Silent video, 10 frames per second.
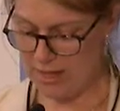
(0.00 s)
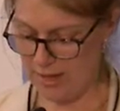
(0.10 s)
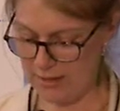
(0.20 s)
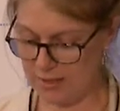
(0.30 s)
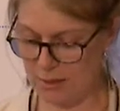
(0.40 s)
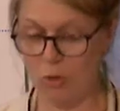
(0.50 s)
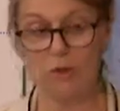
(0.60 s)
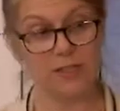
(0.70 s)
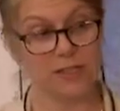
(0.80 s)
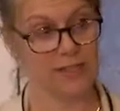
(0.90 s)
It's a
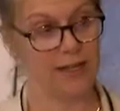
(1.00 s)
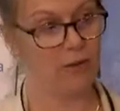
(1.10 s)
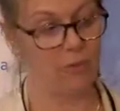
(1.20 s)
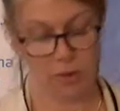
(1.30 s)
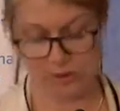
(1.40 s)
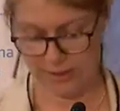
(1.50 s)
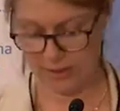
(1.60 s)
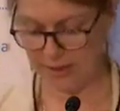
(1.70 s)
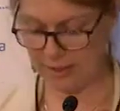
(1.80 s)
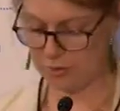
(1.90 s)
multi-scale,
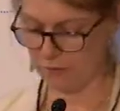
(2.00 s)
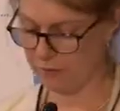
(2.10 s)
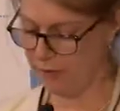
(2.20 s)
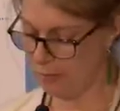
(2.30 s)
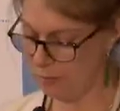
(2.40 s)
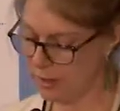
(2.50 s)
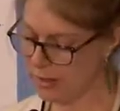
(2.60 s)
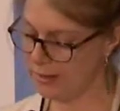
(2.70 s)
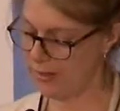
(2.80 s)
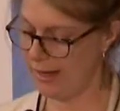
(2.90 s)
multi-sector
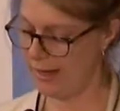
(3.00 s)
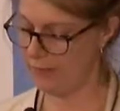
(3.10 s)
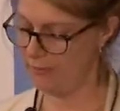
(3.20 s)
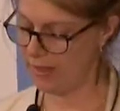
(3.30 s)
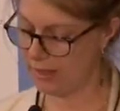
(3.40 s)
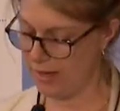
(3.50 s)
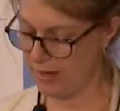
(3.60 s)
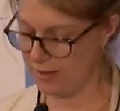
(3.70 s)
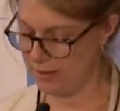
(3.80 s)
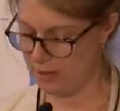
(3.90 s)
framework that can
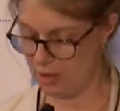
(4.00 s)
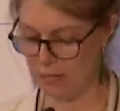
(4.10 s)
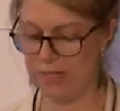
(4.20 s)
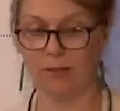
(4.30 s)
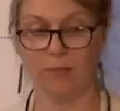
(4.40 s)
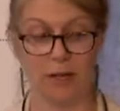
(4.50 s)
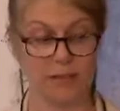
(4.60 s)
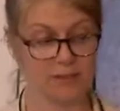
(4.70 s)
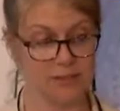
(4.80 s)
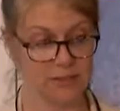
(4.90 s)
guide decision-making
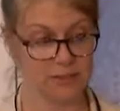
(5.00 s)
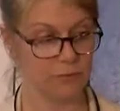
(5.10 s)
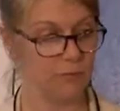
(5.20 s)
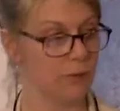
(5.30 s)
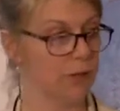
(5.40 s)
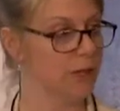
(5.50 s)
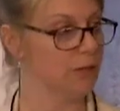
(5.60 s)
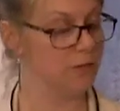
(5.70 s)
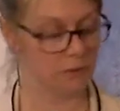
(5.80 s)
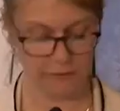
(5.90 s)
processes for
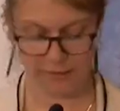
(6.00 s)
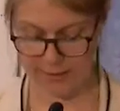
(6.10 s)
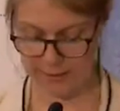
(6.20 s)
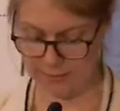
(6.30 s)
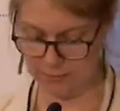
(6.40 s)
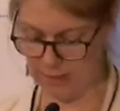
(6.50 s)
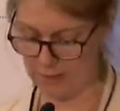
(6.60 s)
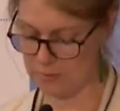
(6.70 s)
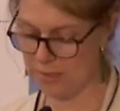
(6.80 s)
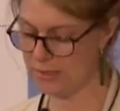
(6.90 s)
cumulative effects
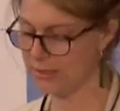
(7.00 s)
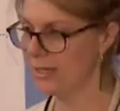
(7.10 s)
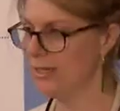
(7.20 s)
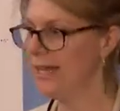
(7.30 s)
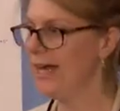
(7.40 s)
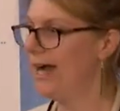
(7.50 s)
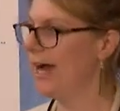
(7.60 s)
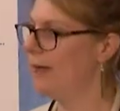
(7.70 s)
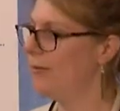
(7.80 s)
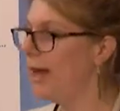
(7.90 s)
management.
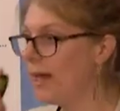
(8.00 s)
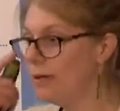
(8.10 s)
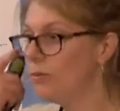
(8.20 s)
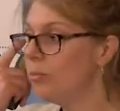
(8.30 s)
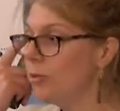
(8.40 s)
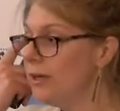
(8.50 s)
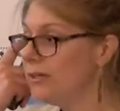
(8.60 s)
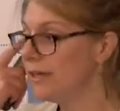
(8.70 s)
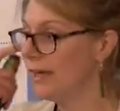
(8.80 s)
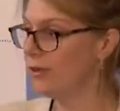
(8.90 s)
And it will bring
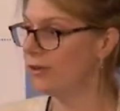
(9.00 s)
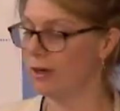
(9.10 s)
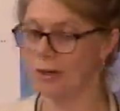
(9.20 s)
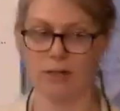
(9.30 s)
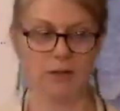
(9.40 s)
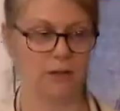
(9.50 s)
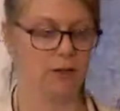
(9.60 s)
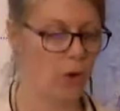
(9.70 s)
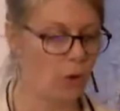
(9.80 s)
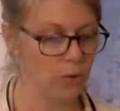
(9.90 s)
together
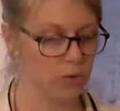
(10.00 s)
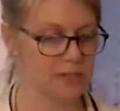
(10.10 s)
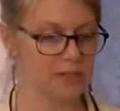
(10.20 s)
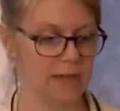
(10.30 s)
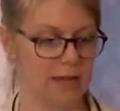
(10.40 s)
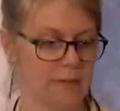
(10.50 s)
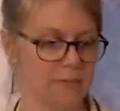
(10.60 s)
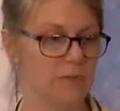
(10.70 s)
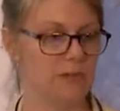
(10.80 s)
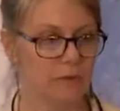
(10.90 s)
goals,
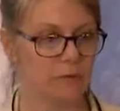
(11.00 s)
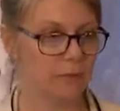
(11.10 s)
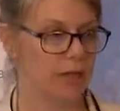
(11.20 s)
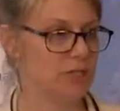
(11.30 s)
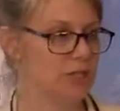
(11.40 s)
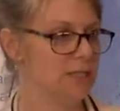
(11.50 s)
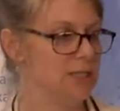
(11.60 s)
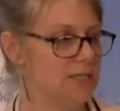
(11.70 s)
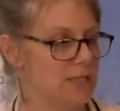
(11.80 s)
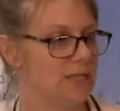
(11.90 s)
the information
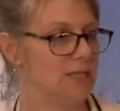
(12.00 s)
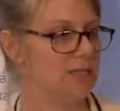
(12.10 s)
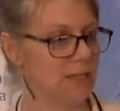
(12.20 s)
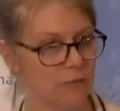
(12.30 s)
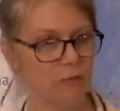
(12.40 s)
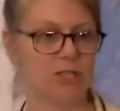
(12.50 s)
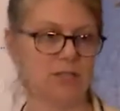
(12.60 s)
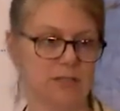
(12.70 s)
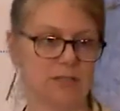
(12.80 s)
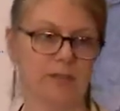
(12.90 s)
that's needed and the information
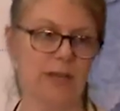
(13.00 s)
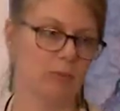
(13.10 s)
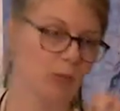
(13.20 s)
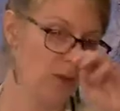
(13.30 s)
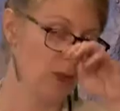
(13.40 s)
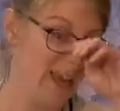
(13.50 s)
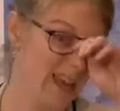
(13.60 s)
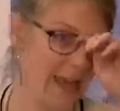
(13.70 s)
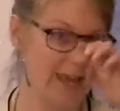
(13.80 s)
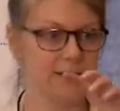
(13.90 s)
that's available,
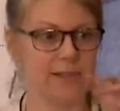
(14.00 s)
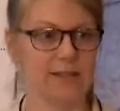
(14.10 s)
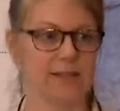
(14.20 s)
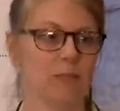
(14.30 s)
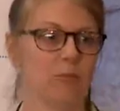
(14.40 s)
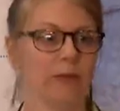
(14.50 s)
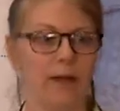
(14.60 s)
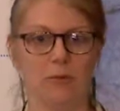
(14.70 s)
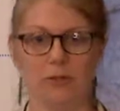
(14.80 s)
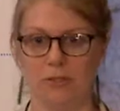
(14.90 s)
and set some
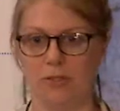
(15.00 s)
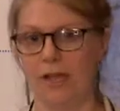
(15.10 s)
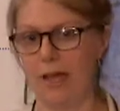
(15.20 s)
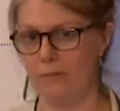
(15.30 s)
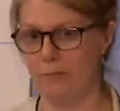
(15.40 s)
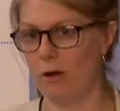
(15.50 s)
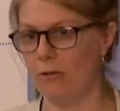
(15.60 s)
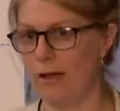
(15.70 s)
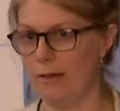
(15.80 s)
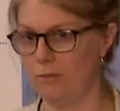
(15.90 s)
parameters
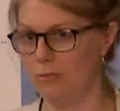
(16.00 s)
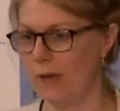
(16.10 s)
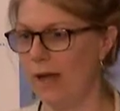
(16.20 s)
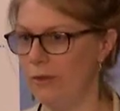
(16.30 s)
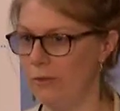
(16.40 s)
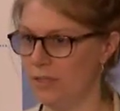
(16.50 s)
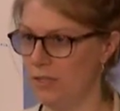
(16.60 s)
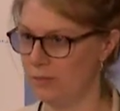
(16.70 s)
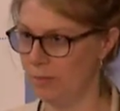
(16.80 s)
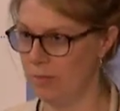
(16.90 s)
around how those
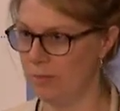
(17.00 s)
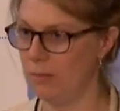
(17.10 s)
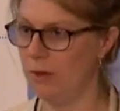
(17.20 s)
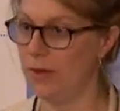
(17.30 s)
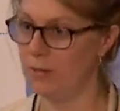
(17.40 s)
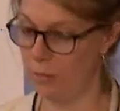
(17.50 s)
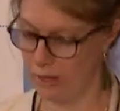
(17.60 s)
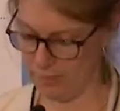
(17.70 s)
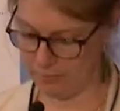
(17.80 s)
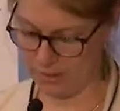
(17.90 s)
things might be applied and
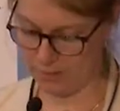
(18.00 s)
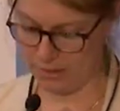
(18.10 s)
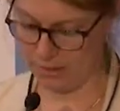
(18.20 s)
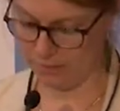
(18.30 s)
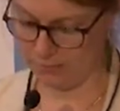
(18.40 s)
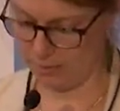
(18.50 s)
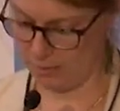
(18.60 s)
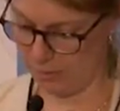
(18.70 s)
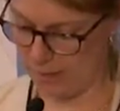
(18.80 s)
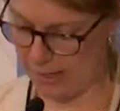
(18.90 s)
where they might be
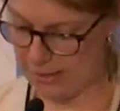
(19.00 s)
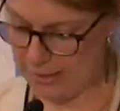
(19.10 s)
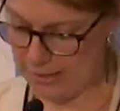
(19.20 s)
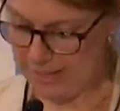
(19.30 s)
applied.